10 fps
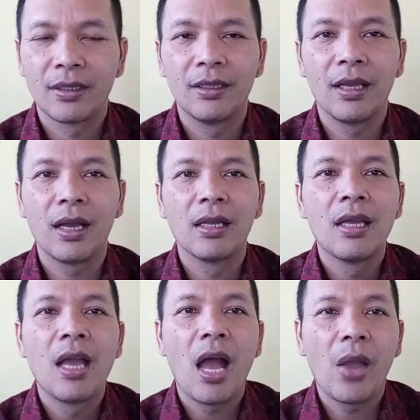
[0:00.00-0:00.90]
Yeah,
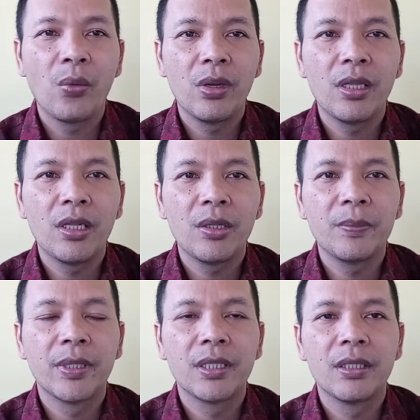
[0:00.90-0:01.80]
I will
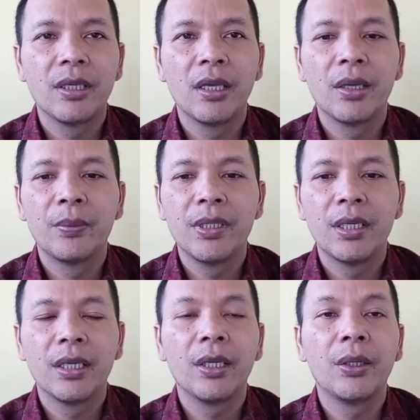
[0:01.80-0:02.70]

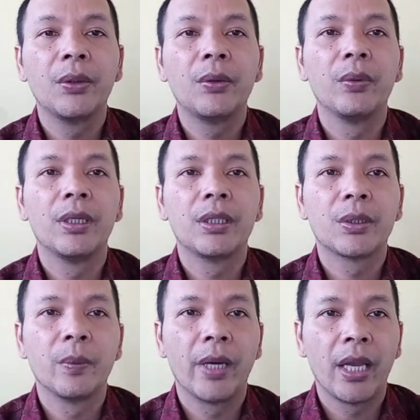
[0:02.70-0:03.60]
begin with
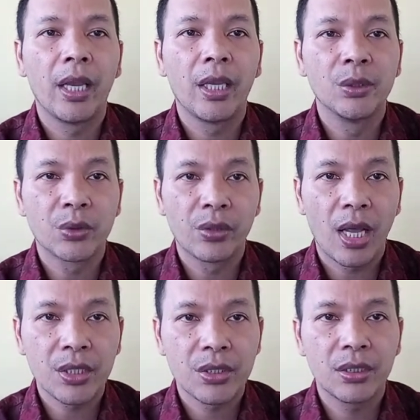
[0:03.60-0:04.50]
my
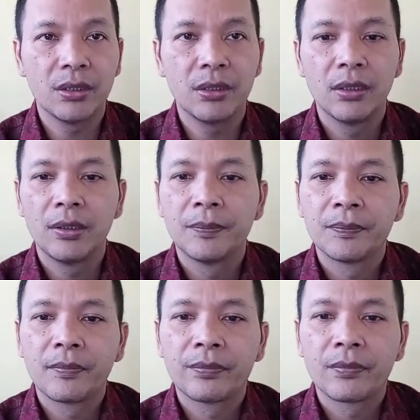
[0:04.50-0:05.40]
introduction.
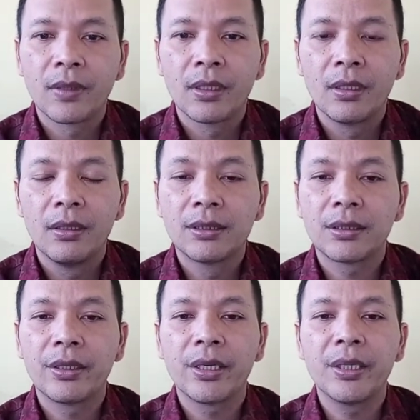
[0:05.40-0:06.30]

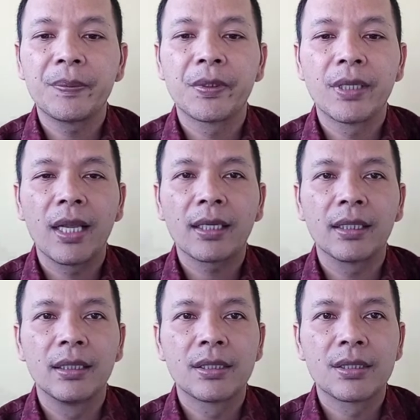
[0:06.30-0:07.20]
Literary product
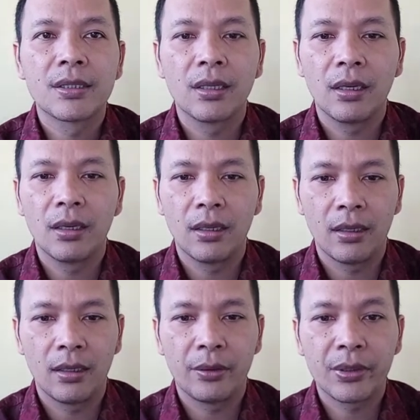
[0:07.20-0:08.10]
is
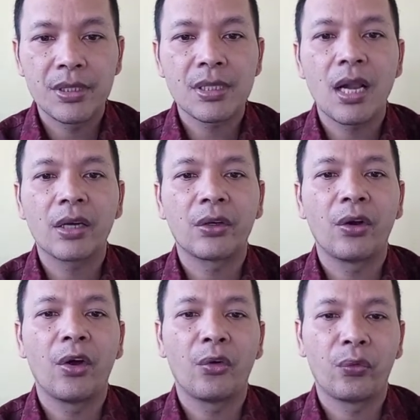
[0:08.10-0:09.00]
a result
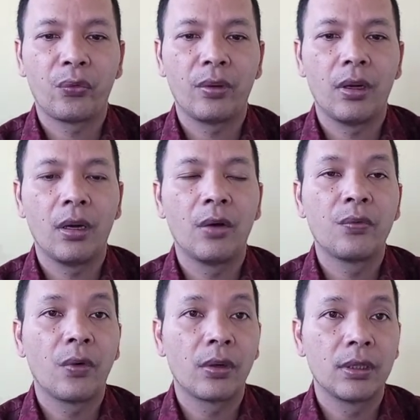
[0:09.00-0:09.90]
of
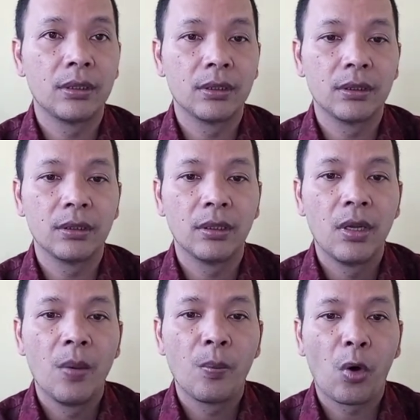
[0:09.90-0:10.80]
for the
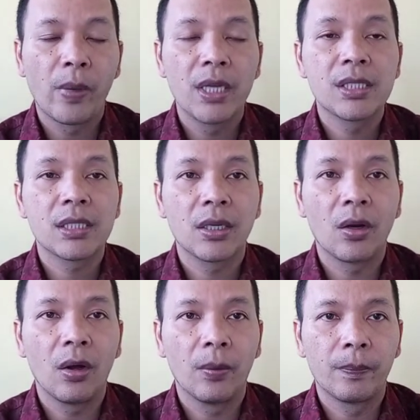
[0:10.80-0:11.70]
formation
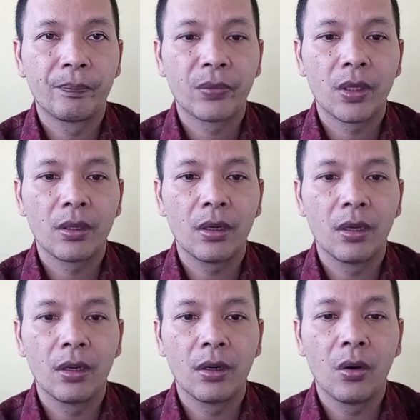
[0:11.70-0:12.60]
of
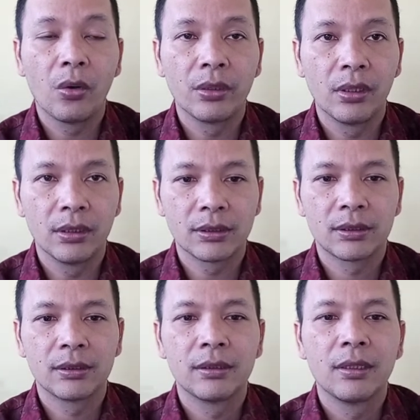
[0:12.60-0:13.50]
authors.
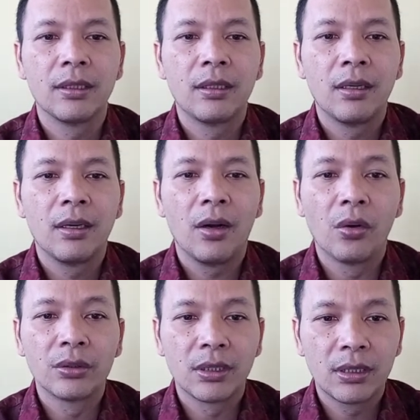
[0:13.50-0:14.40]

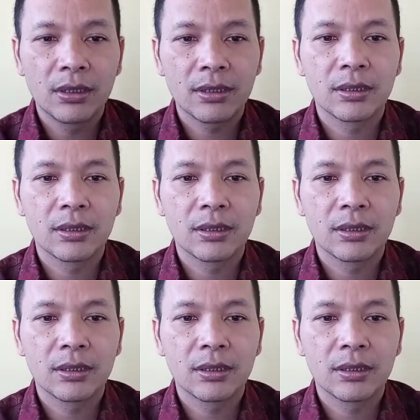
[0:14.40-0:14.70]
Authors